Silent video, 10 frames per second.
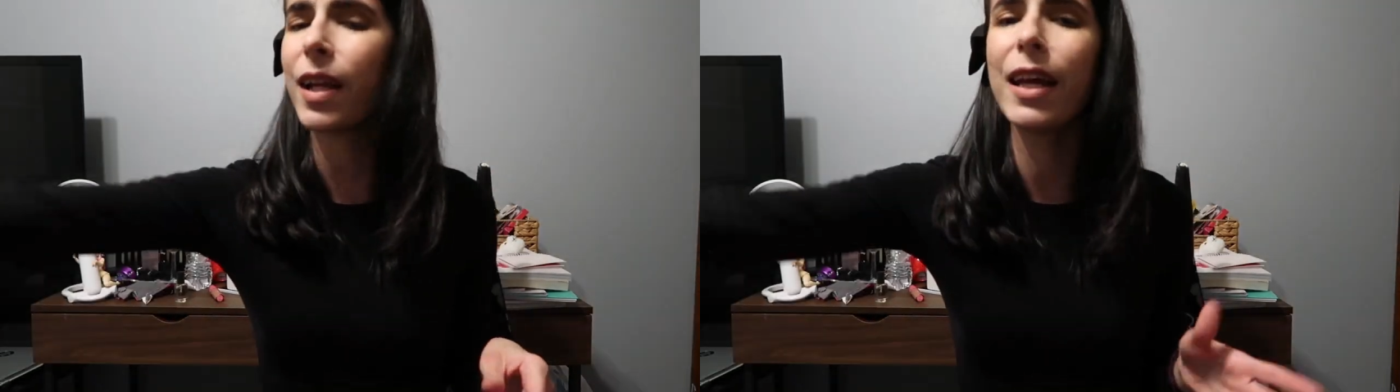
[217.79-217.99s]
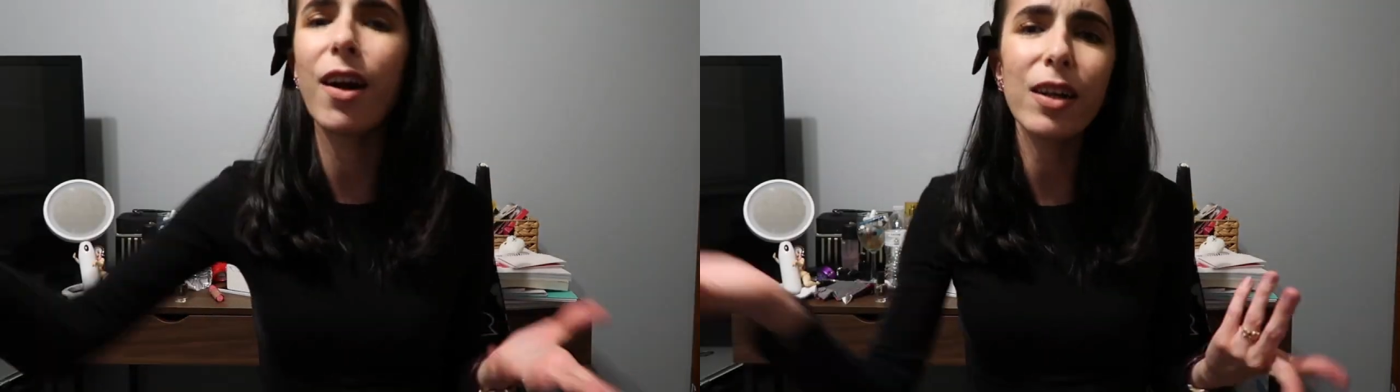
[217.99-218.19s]

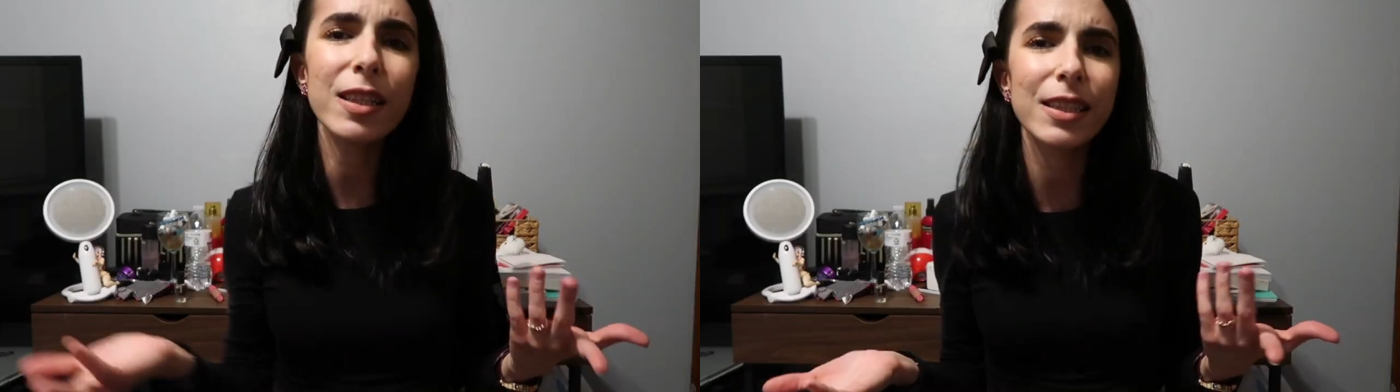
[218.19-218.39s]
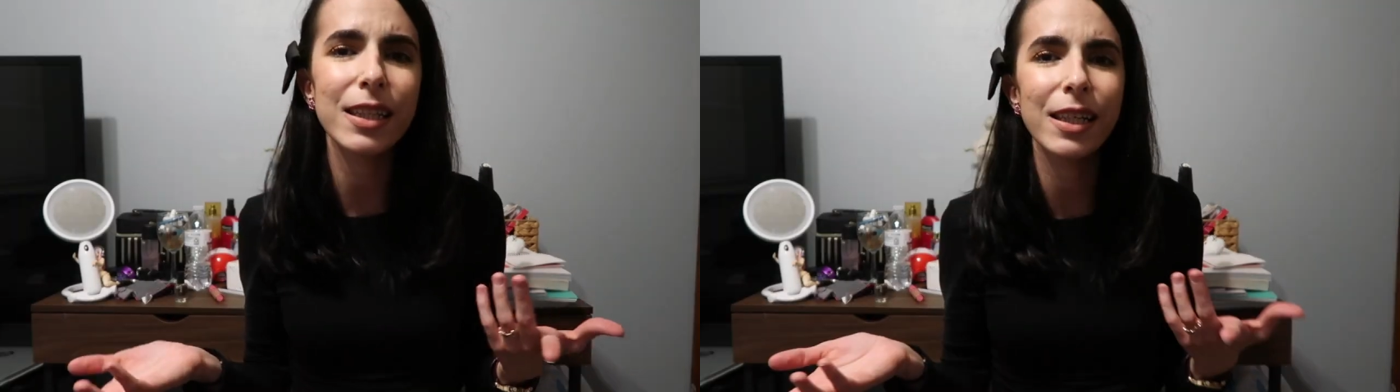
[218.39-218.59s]
And
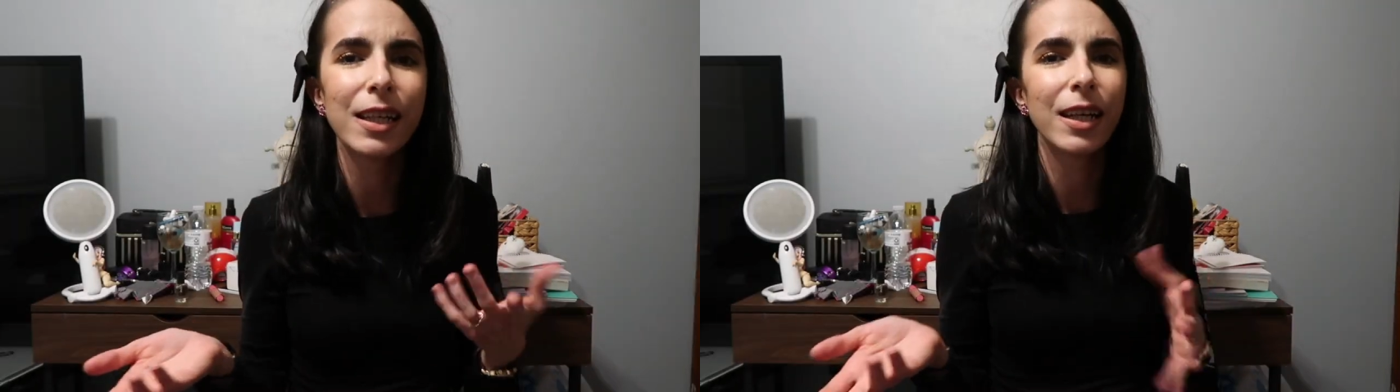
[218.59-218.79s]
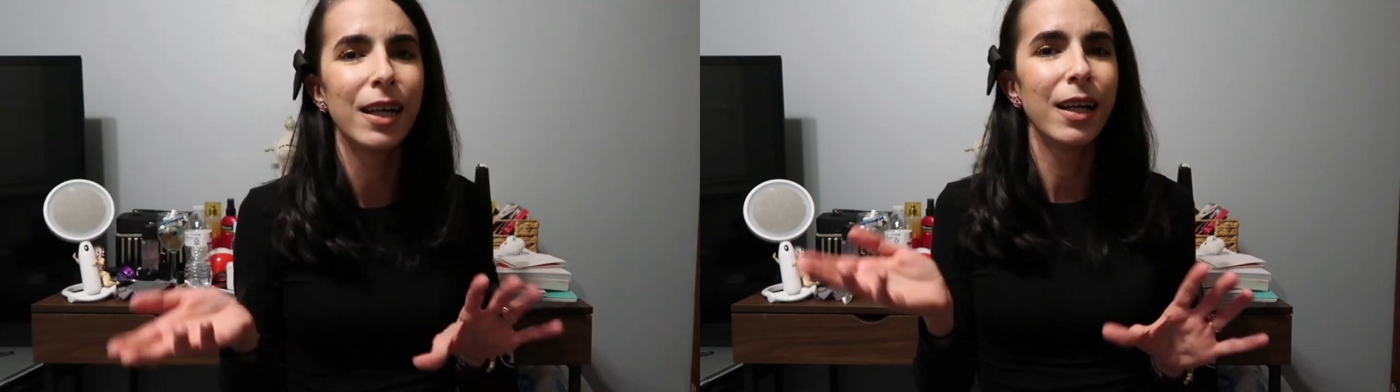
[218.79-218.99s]
honestly,
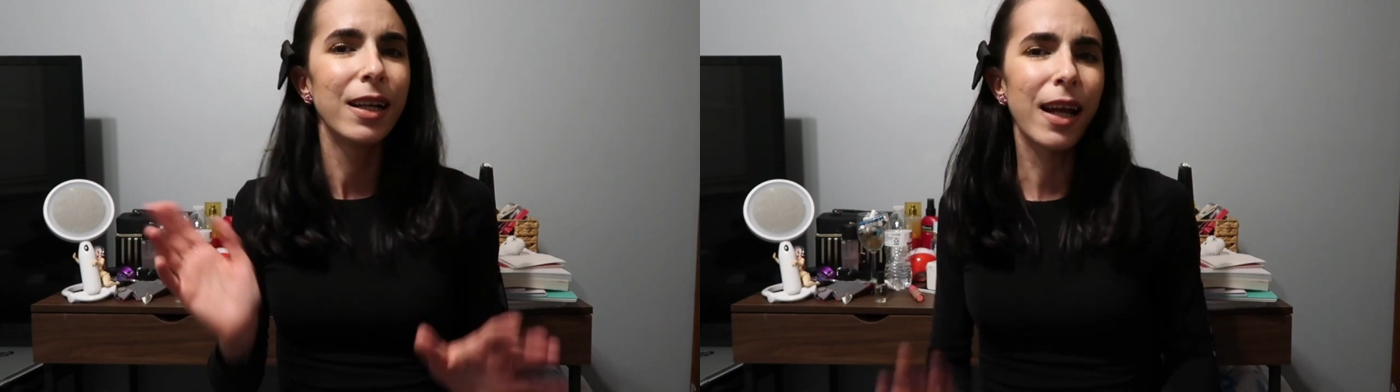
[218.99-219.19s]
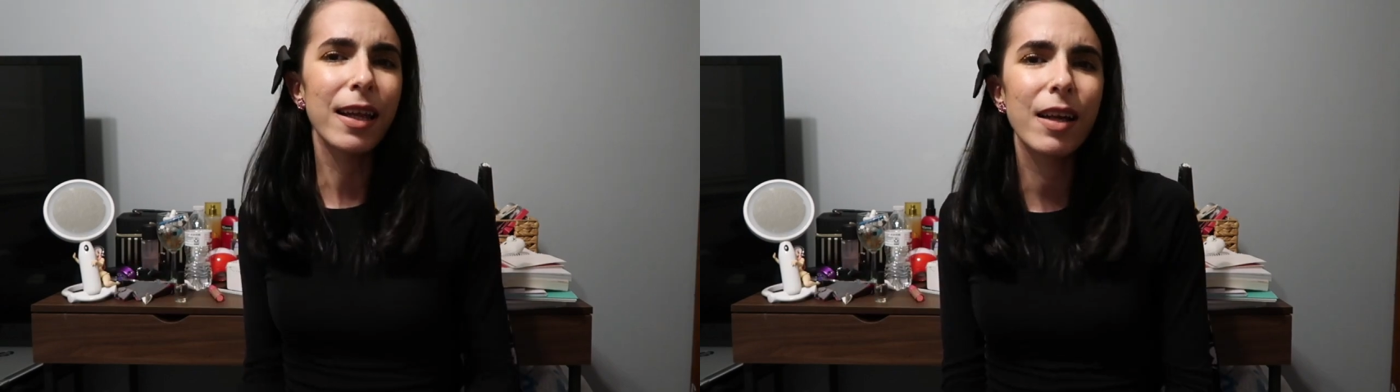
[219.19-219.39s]

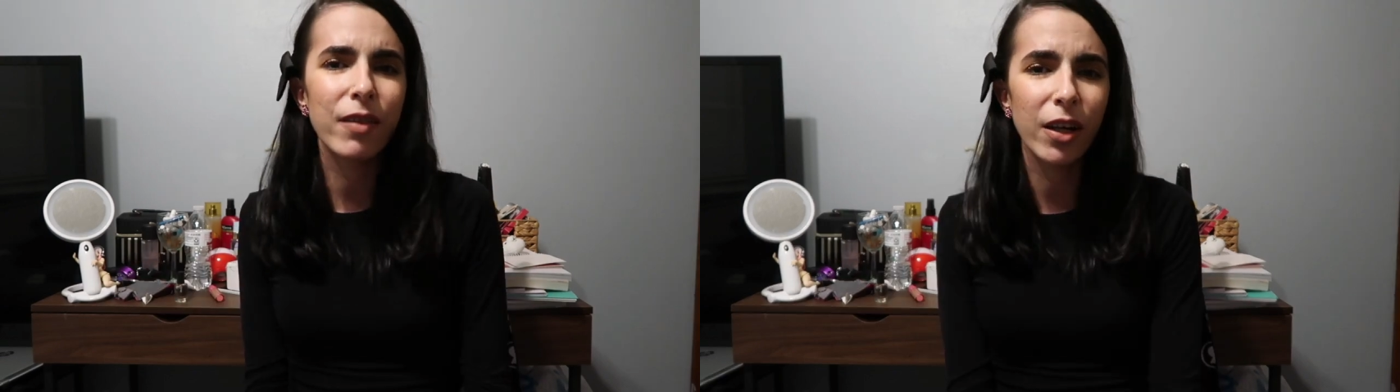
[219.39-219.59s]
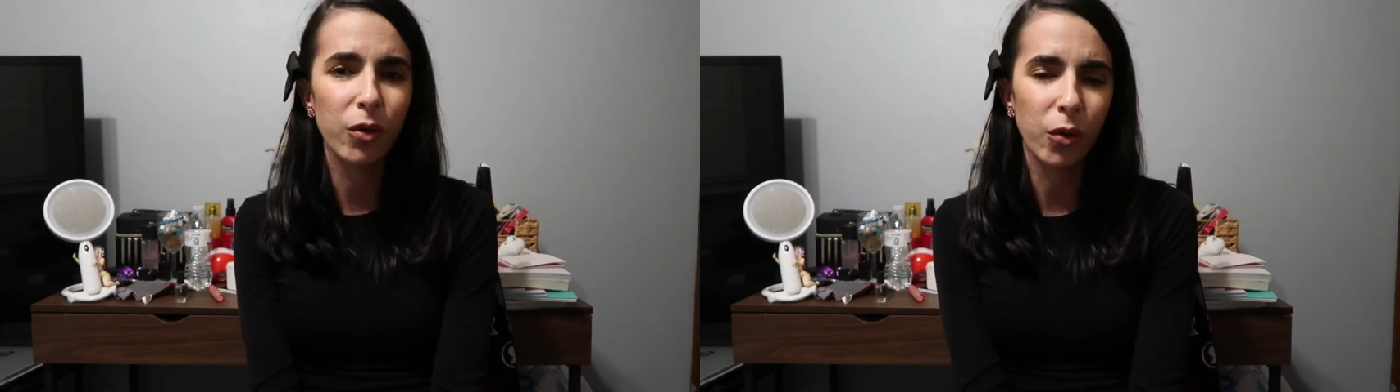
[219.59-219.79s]
now that I've
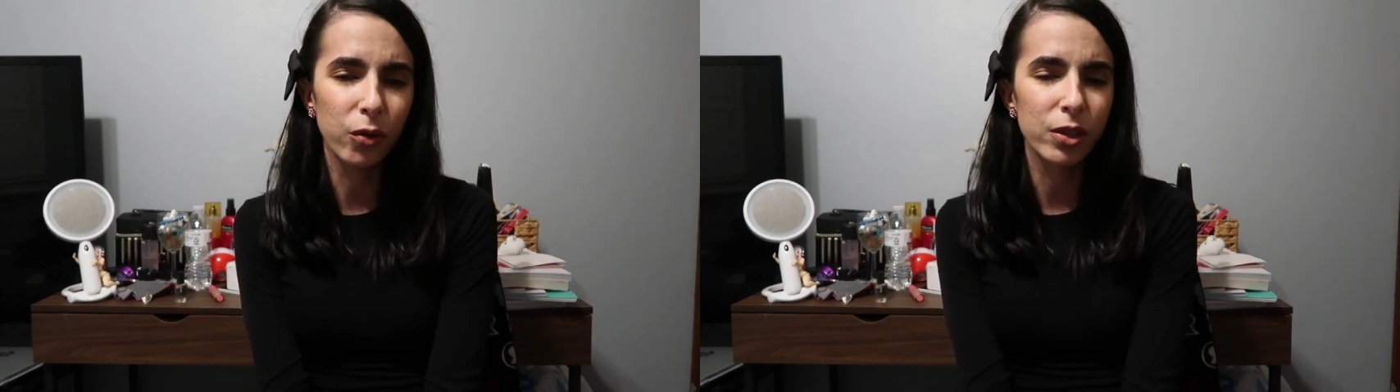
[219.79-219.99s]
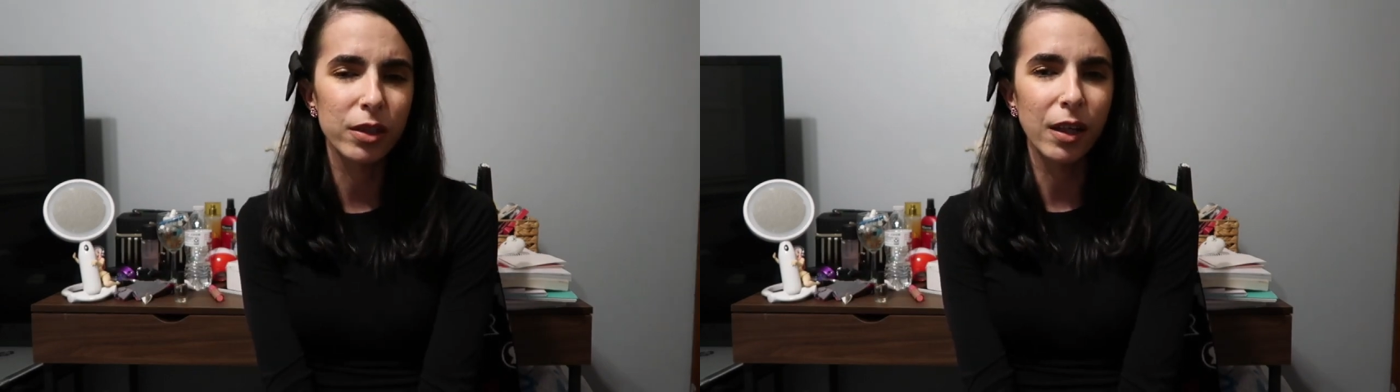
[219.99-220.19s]
gotten
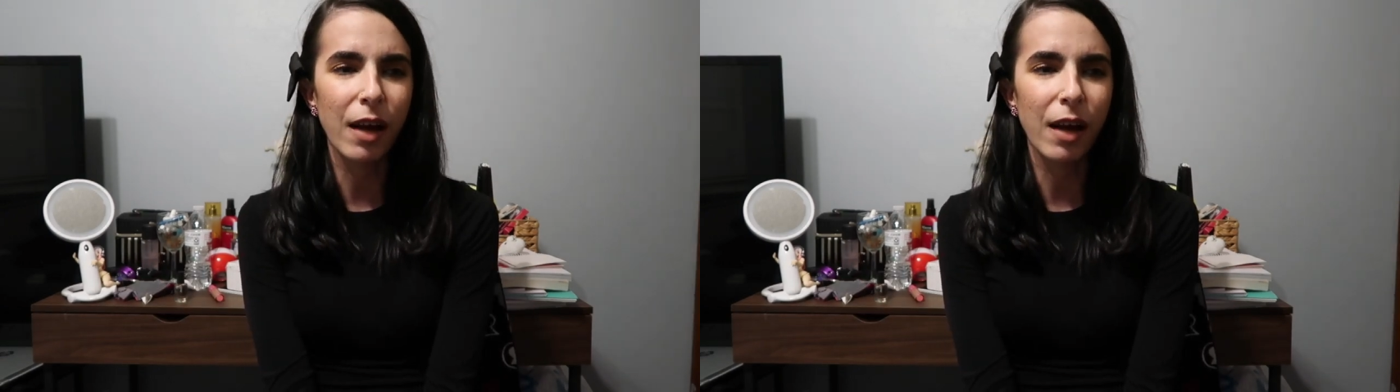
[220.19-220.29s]
older,